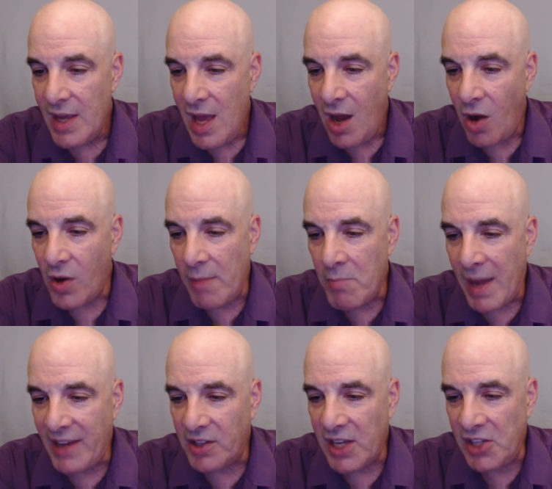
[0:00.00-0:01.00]
Okay,
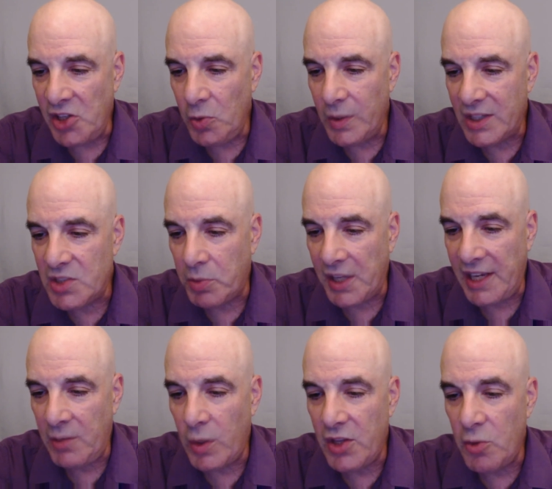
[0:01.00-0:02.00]
Michael, can you explain
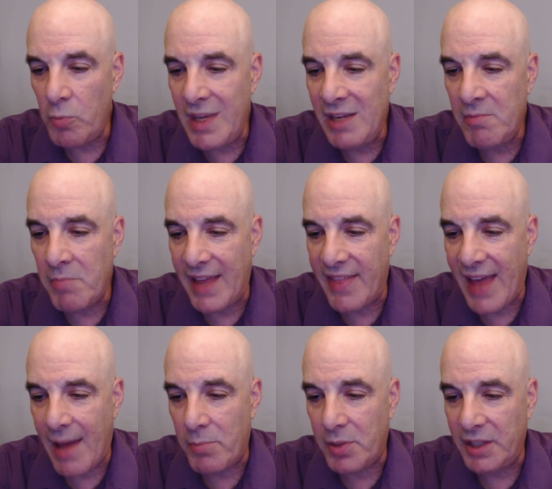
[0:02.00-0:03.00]
what you mean by that,
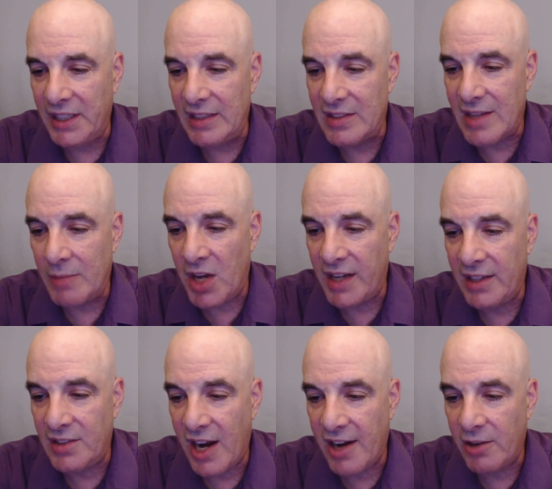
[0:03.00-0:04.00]
please? I'm not
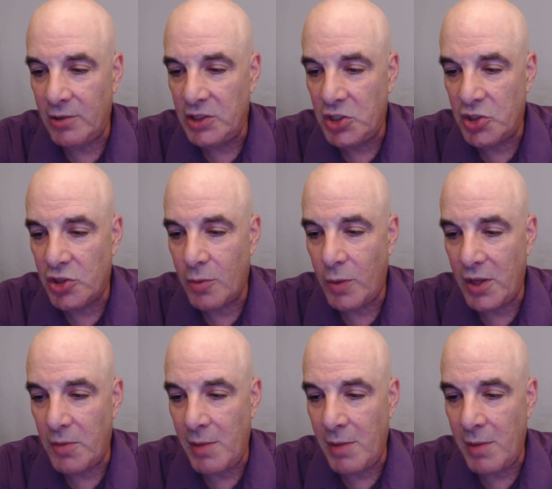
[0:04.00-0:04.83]
entirely sure what you mean